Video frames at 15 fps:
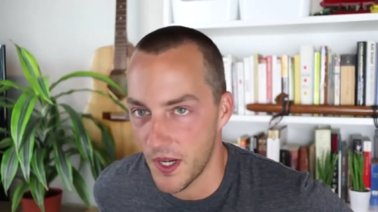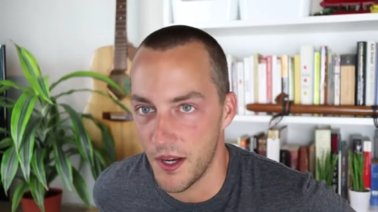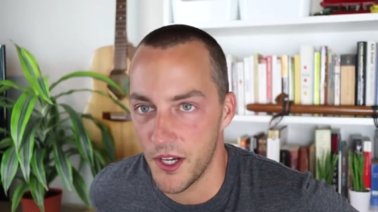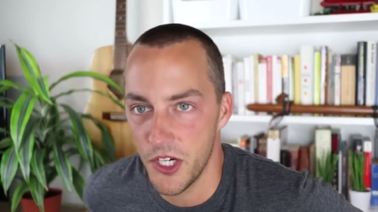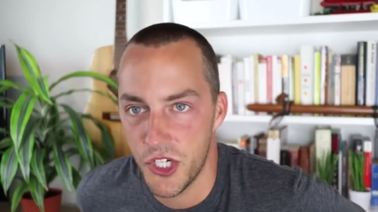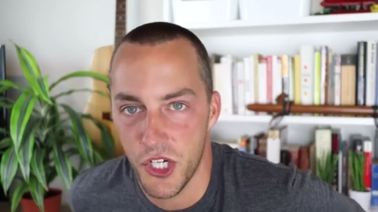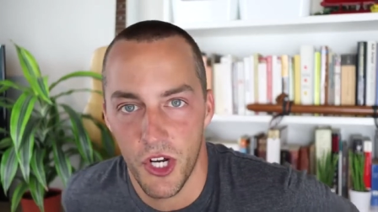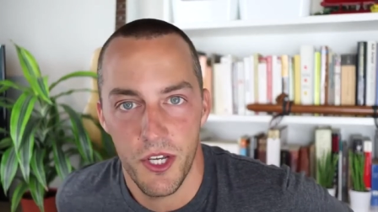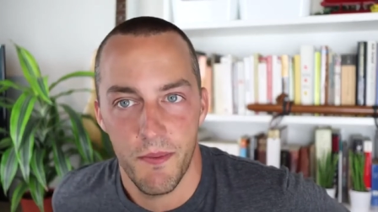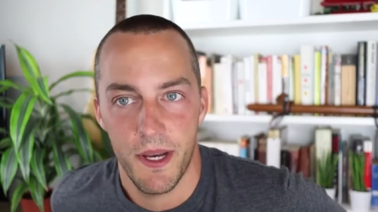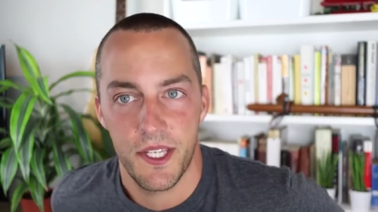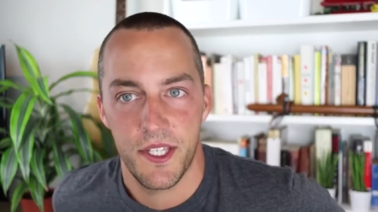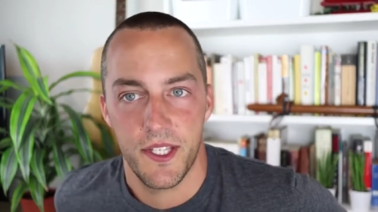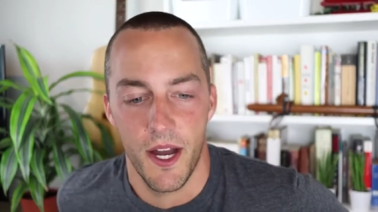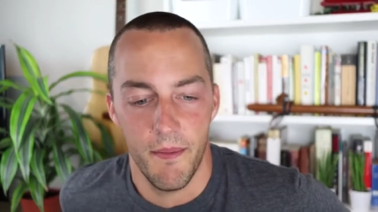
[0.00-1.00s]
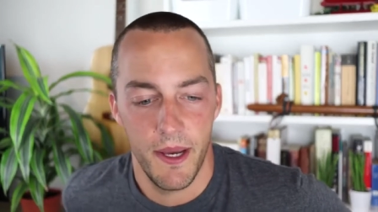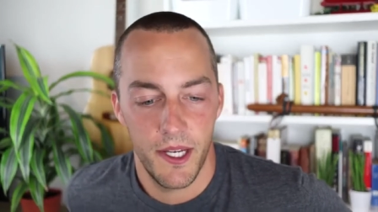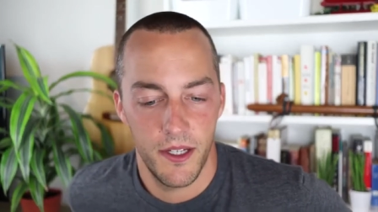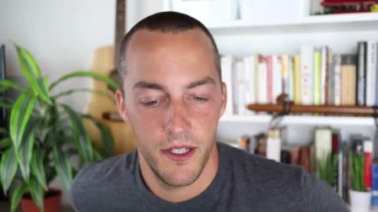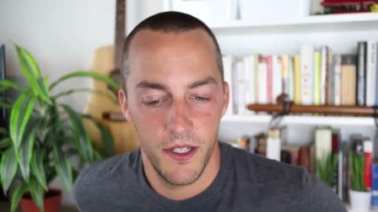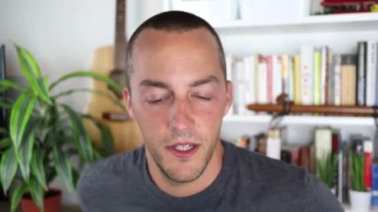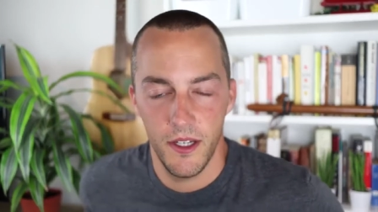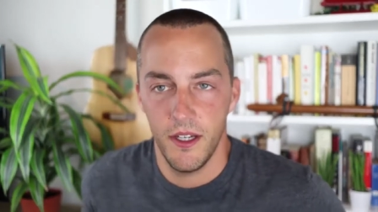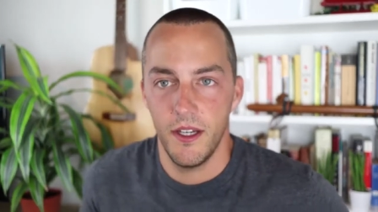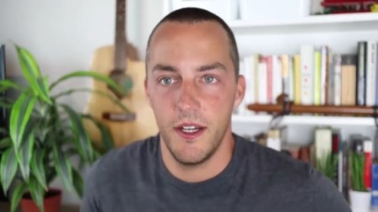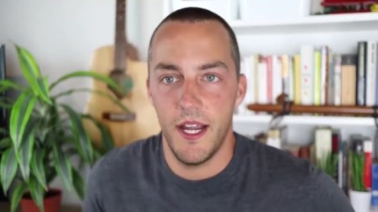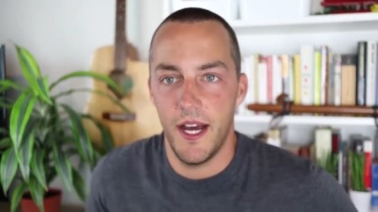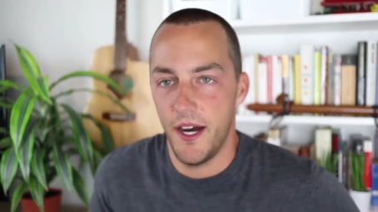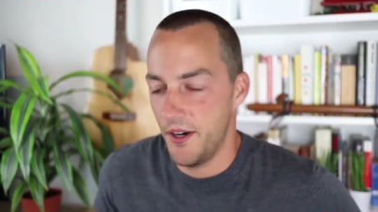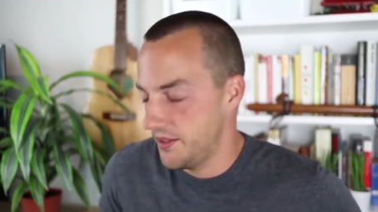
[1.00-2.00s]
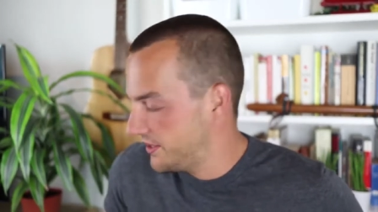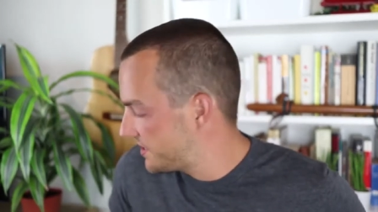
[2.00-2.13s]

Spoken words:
gonna show you my stomach. Now,